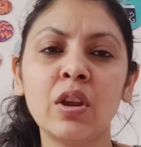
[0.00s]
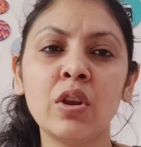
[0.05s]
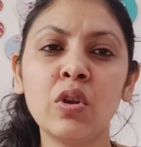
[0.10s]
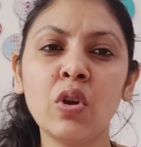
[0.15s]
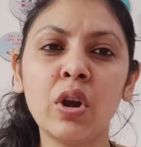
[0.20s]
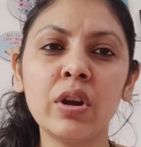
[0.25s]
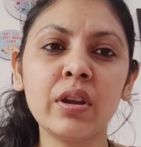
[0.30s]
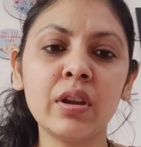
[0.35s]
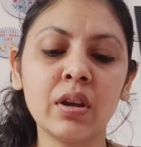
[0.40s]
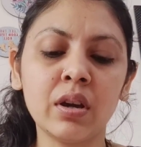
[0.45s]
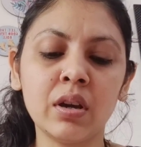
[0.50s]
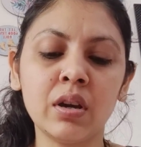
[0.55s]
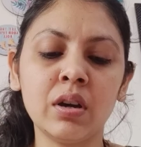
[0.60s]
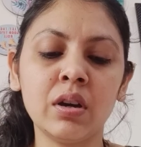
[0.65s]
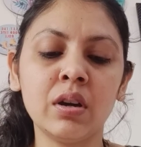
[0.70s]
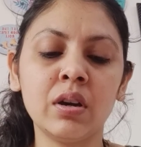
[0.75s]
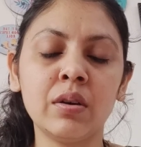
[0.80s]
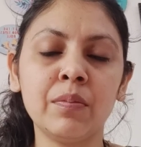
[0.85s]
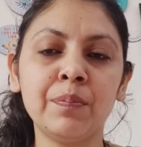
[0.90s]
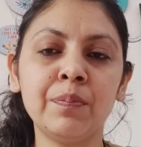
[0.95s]
Not
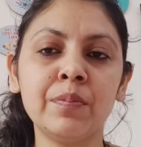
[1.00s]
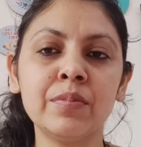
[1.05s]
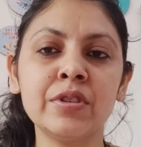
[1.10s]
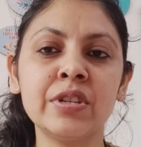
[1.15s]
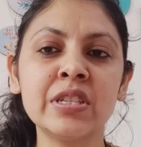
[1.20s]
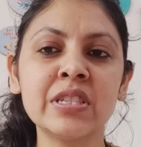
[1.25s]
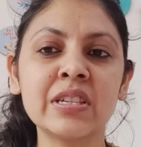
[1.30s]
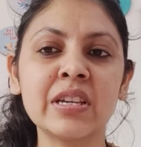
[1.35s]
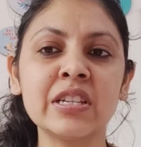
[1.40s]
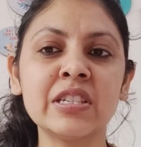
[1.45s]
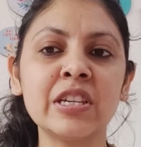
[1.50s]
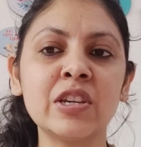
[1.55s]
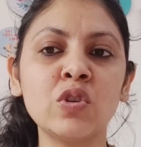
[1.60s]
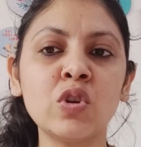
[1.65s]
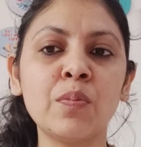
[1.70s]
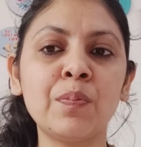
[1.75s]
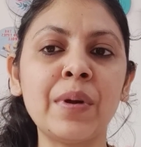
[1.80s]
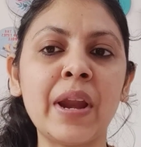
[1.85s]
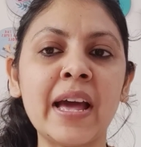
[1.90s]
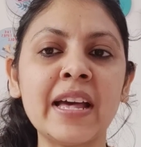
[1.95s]
discussing
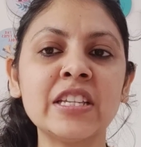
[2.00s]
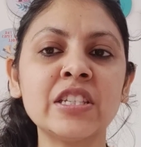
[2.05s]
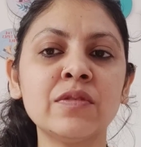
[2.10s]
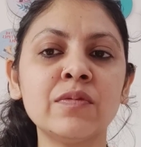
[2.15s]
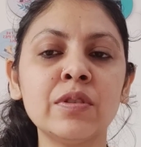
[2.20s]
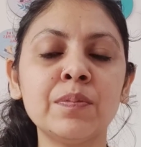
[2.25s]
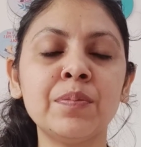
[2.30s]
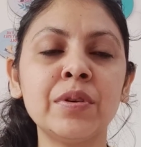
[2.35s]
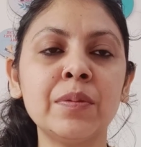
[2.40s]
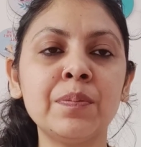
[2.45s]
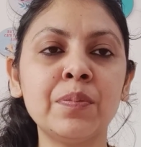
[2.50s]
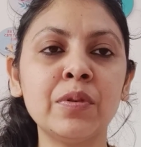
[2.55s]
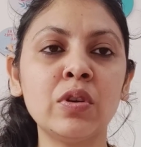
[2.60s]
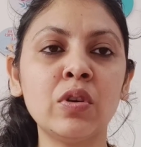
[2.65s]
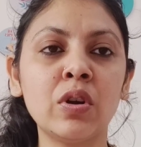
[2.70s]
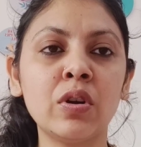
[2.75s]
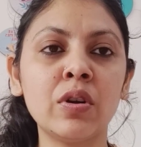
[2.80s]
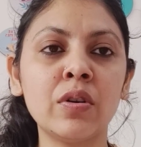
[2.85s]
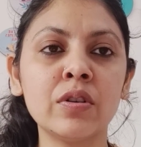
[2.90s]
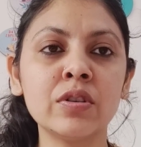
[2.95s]
your plans with people
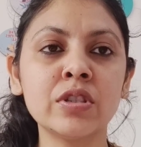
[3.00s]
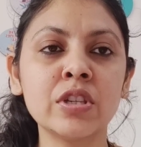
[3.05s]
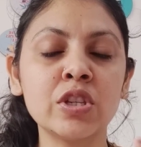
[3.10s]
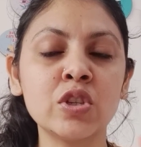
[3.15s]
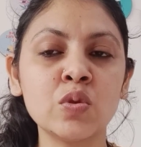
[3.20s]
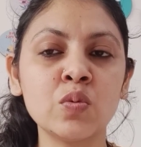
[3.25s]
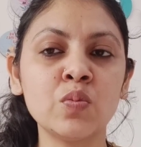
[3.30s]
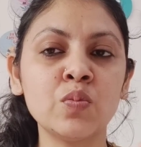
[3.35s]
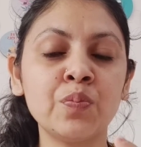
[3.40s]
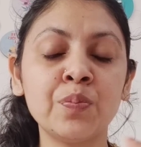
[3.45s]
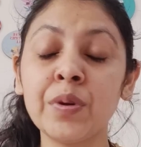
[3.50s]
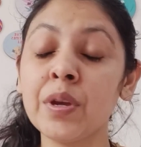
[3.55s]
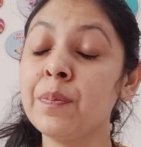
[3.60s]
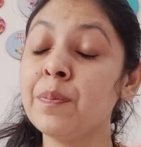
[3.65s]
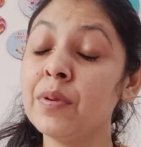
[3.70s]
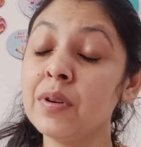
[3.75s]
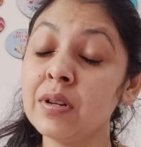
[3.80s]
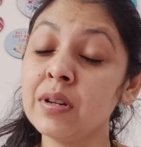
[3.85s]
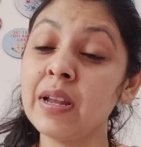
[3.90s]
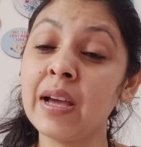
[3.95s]
or such
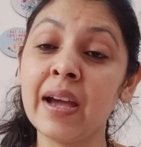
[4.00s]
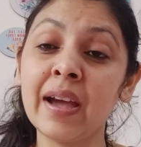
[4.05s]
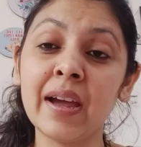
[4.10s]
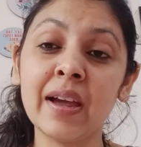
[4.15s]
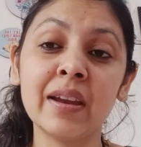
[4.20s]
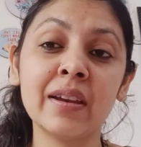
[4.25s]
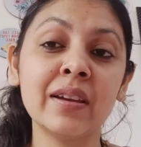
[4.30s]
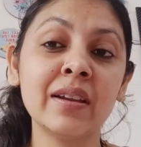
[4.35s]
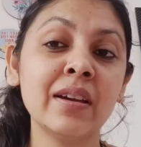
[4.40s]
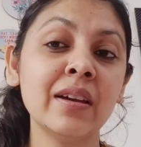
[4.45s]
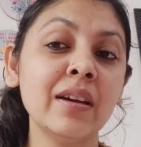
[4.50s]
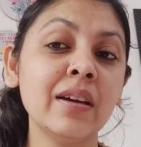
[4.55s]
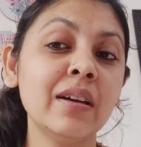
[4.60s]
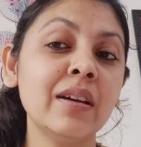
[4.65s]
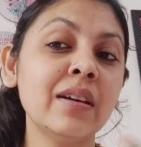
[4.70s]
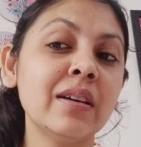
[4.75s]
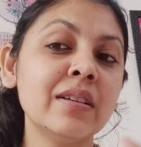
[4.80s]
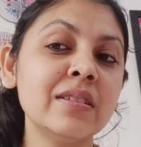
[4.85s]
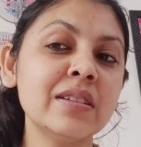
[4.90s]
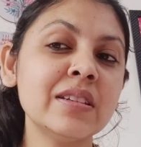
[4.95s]
people and
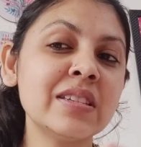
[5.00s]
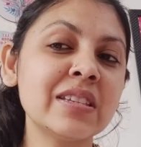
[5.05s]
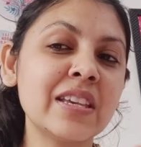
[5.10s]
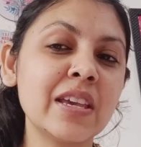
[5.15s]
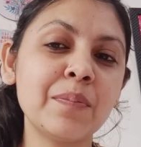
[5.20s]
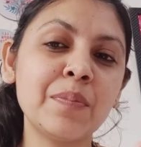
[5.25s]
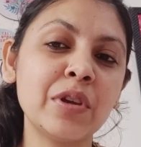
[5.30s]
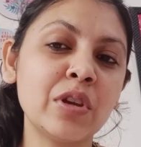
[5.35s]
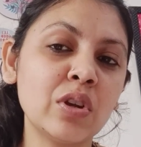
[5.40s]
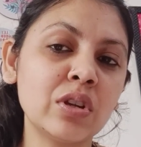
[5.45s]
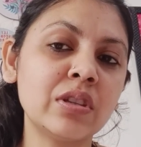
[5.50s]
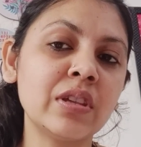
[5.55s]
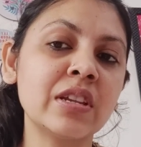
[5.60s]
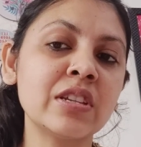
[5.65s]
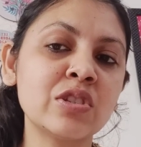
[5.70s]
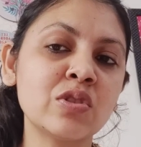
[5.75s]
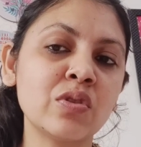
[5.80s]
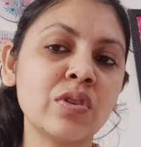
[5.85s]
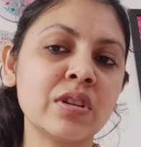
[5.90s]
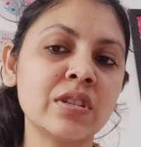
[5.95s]
just keeping your
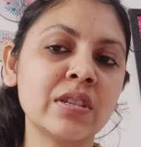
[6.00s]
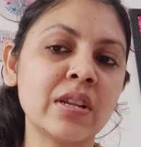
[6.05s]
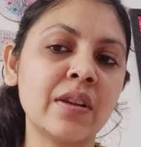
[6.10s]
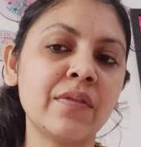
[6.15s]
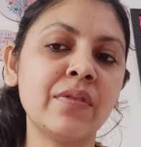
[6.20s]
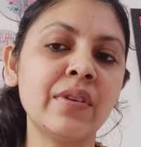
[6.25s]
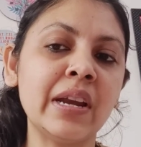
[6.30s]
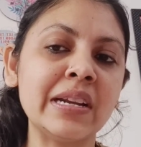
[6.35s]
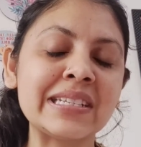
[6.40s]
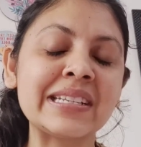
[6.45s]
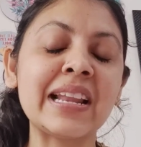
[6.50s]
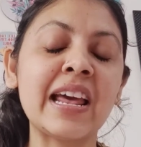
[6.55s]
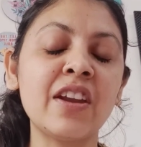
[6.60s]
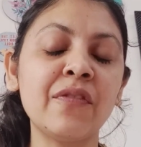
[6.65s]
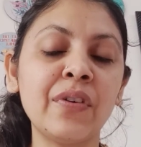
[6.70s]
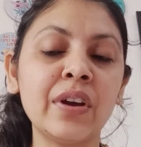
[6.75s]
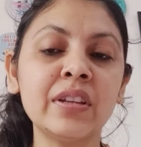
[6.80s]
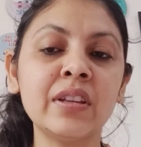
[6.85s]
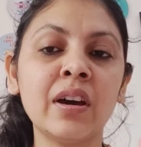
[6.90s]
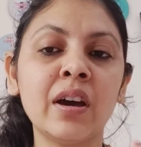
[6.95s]
things to yourself. Let's
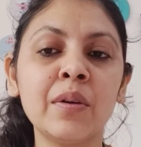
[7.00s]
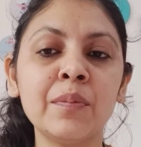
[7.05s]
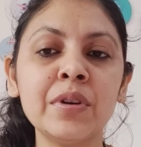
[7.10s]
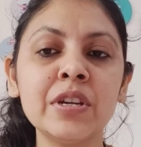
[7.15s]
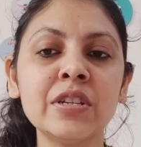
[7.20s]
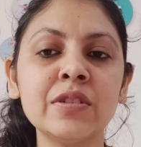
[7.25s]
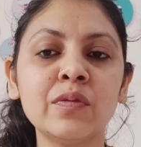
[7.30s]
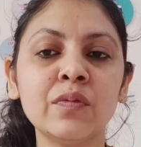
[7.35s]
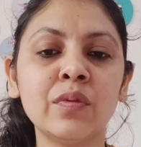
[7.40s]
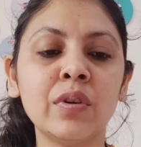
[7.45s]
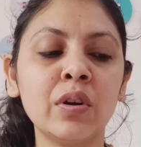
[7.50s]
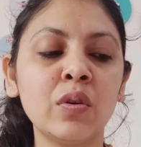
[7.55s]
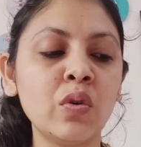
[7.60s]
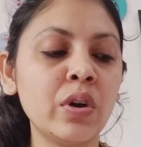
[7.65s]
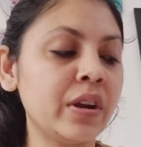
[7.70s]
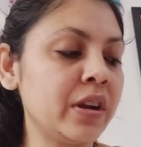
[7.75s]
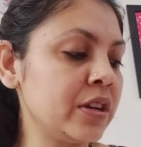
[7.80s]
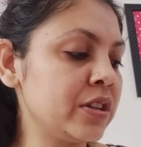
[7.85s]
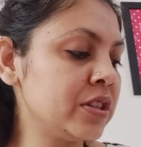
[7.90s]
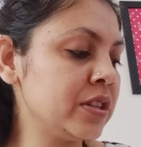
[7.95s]
clarify the Hermit,
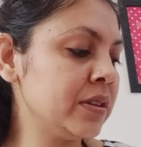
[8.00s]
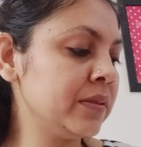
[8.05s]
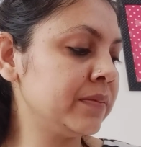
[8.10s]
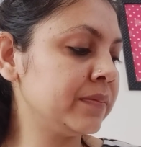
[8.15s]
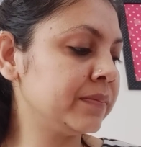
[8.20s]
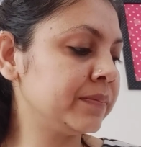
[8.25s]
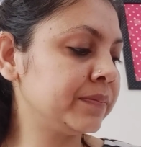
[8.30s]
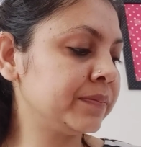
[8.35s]
Virgo energy.